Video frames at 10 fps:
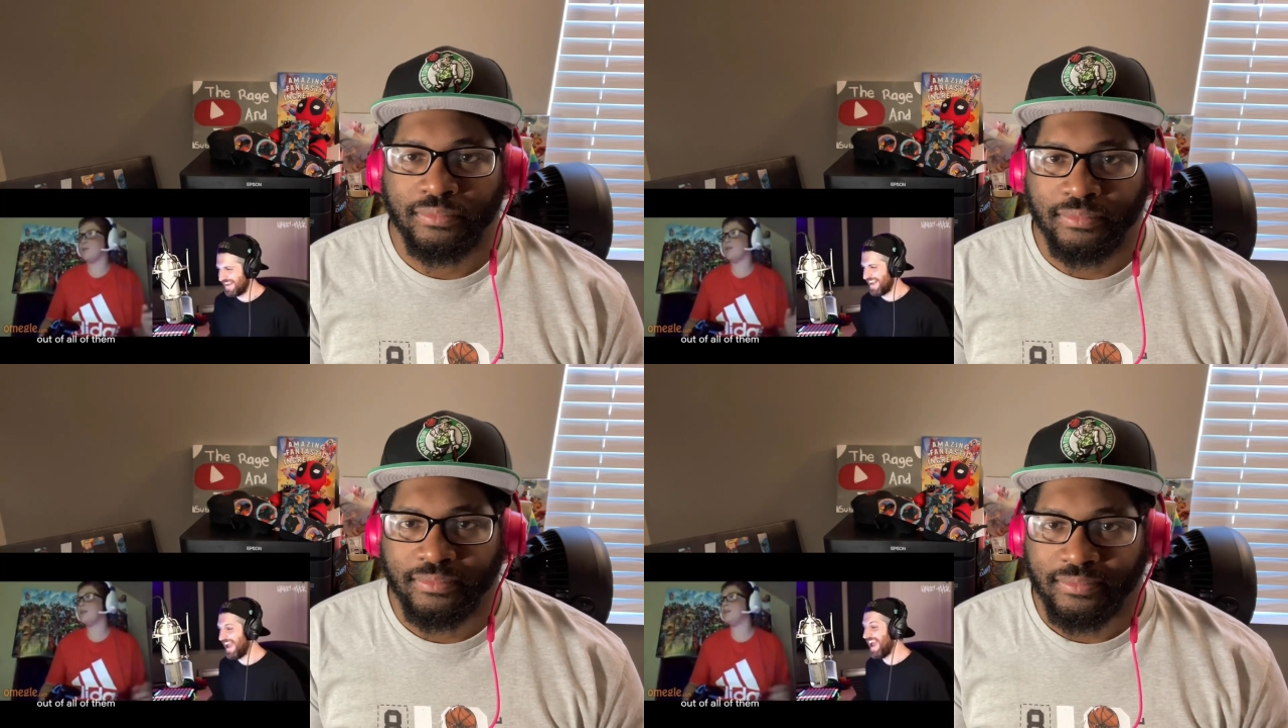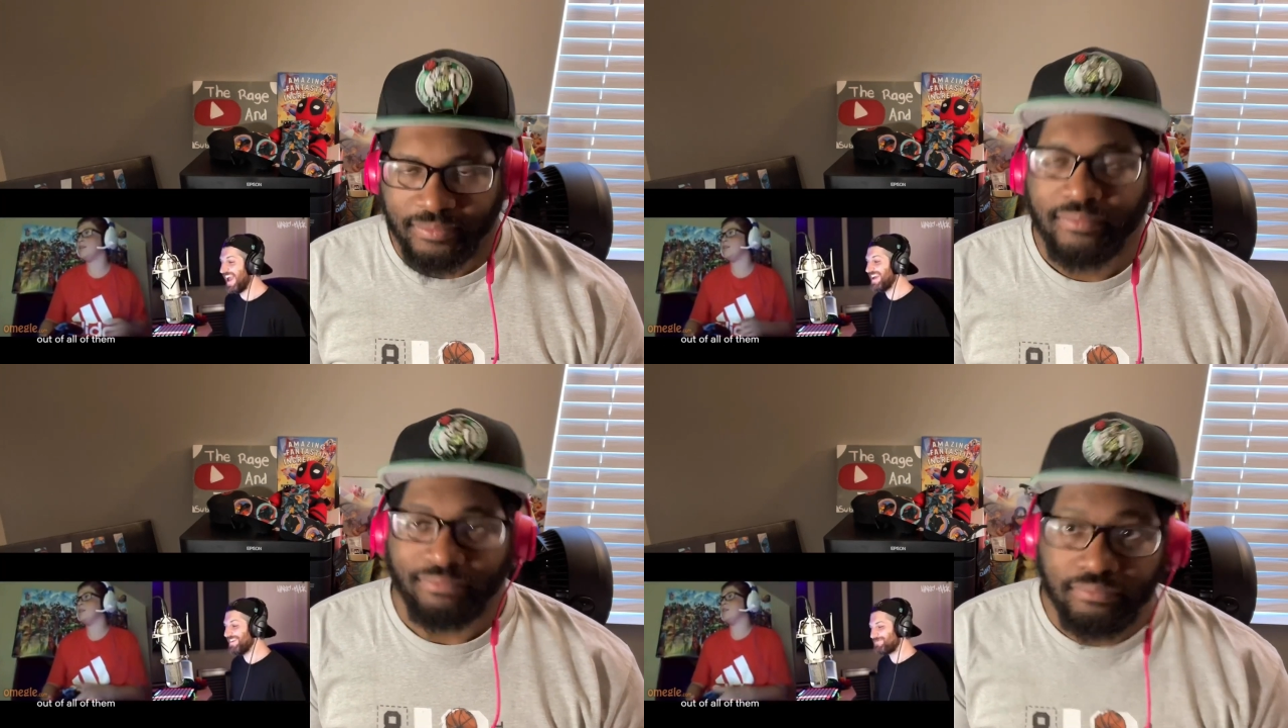
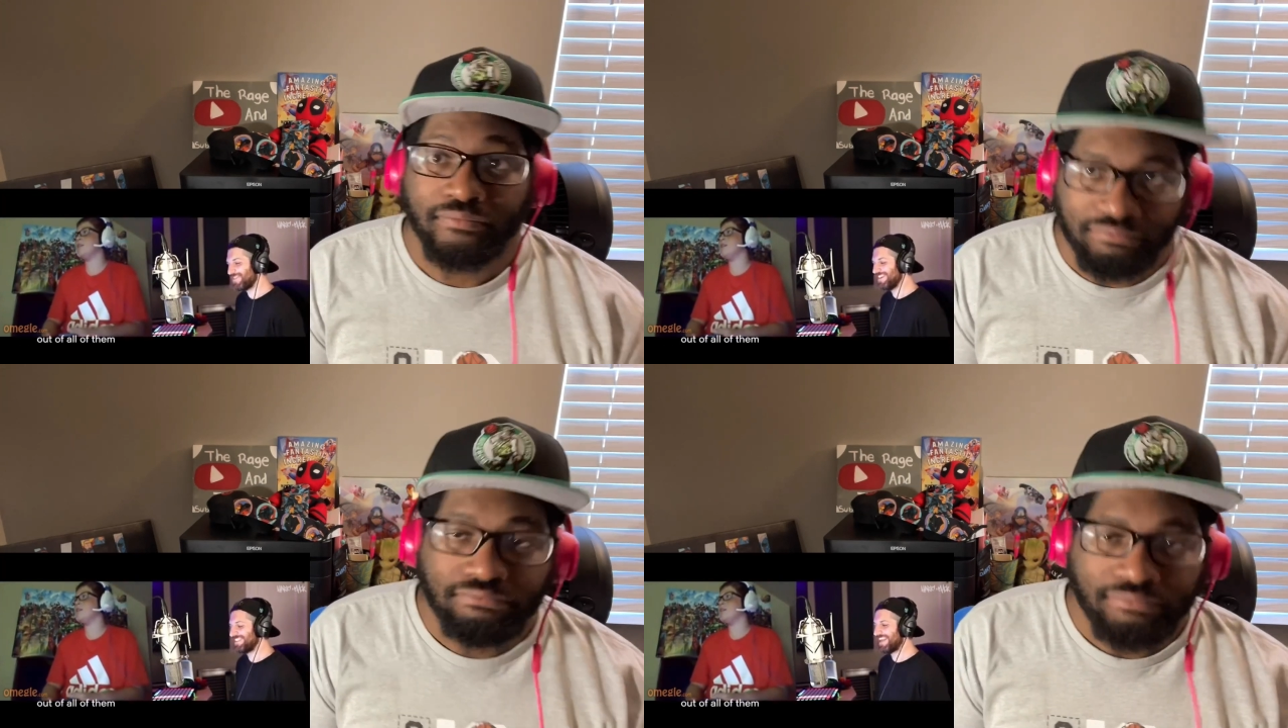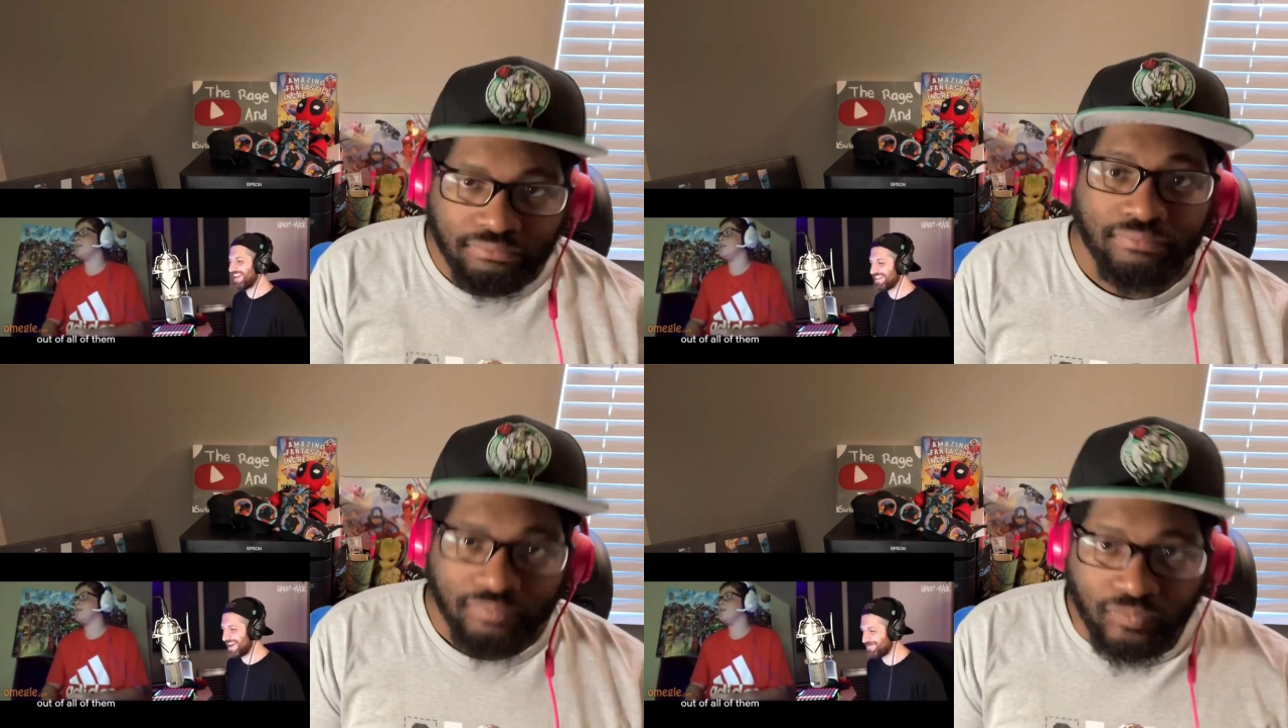Hey, appreciate
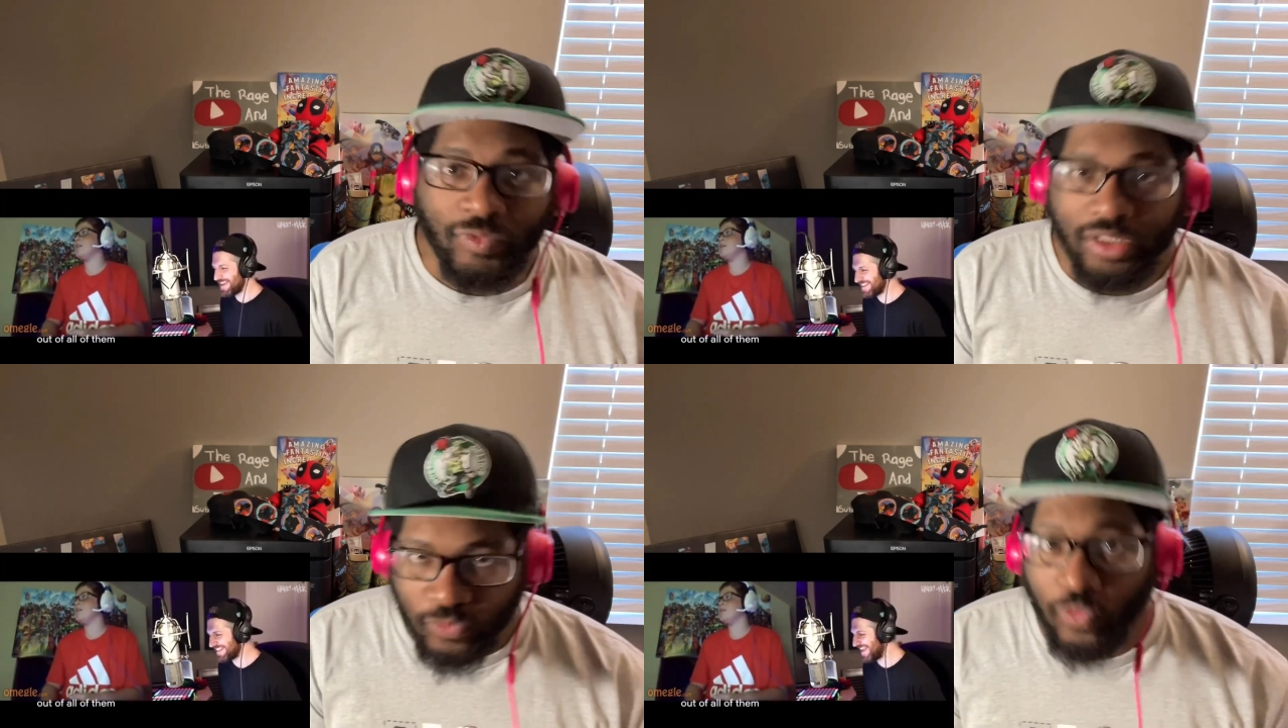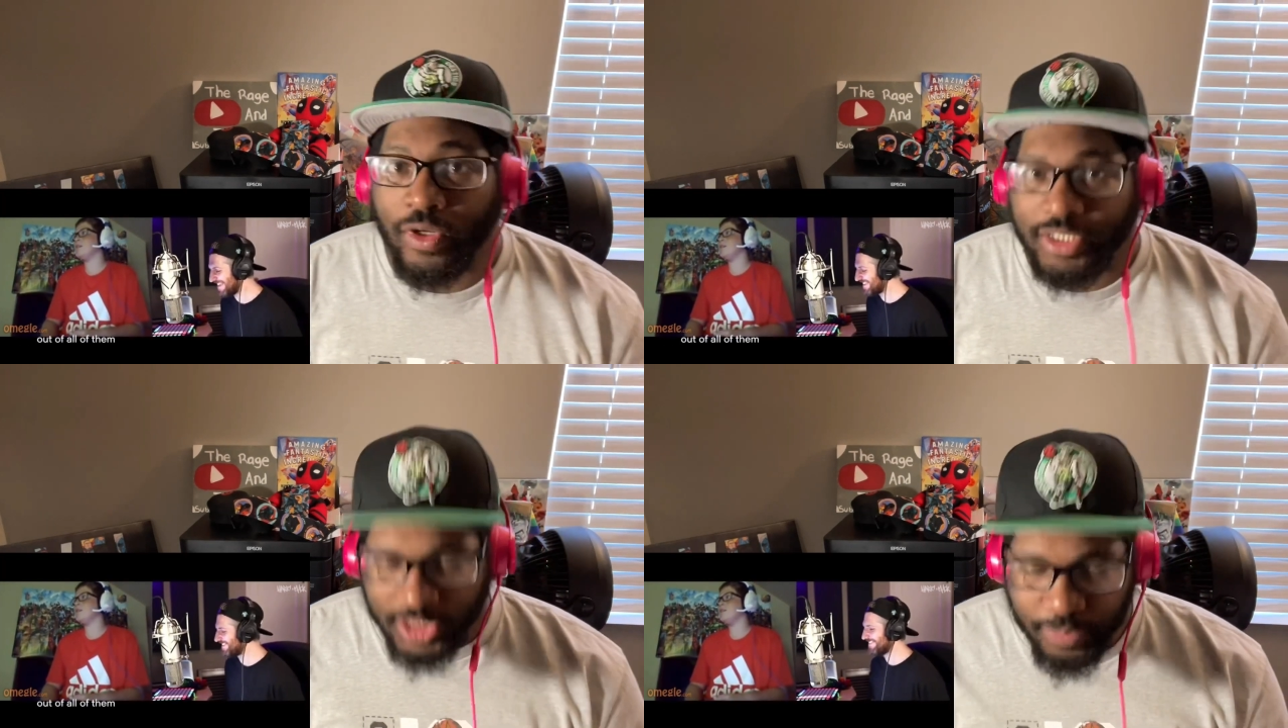that, man. Thank you.
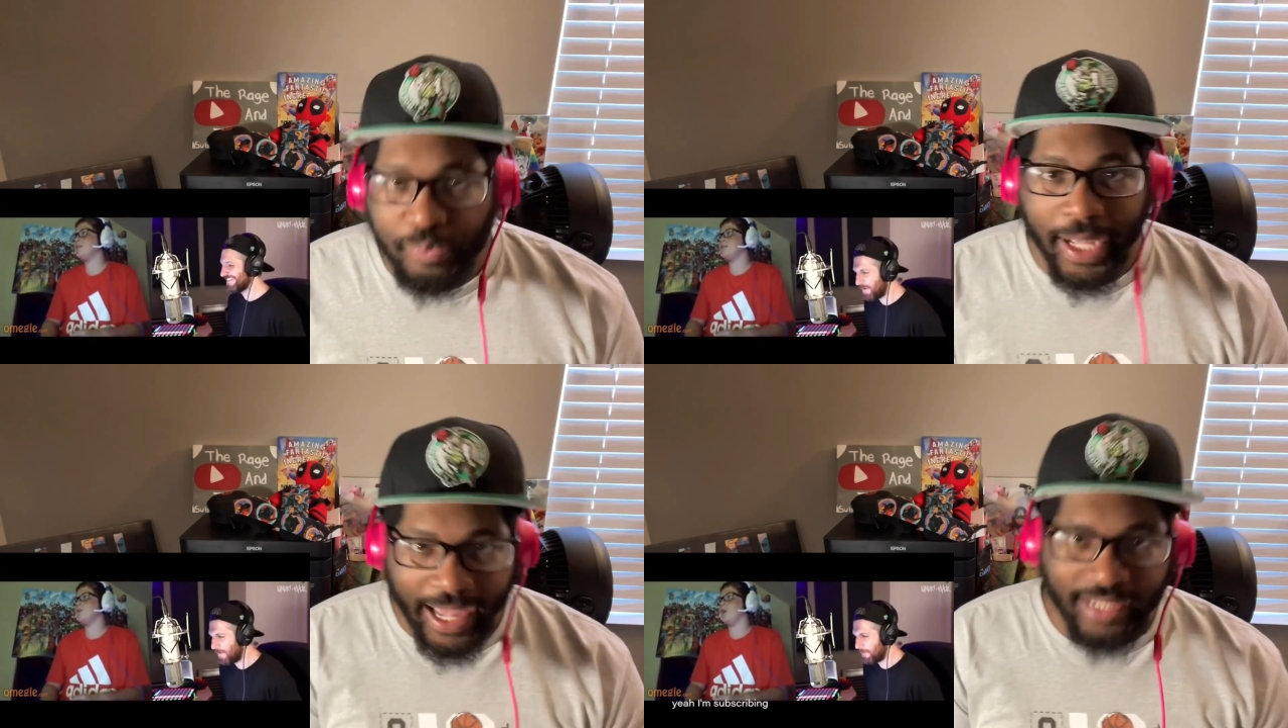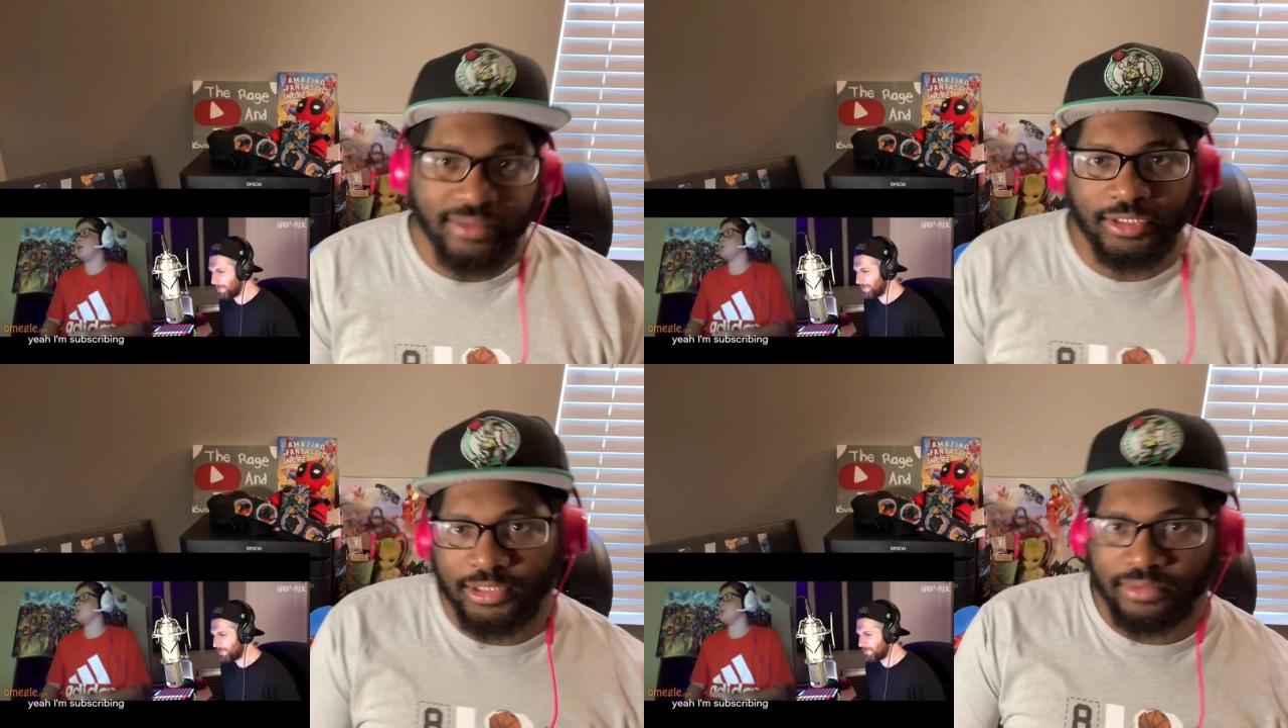Respect. Yeah,
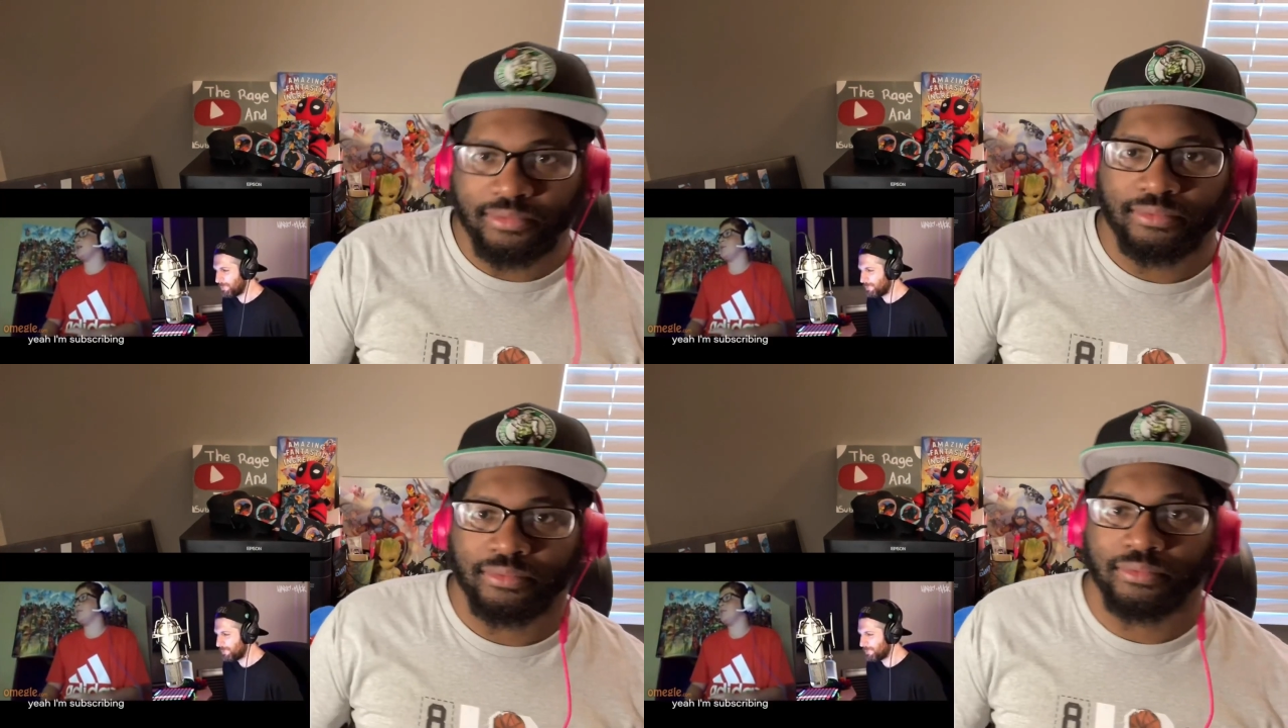I'm subscribing.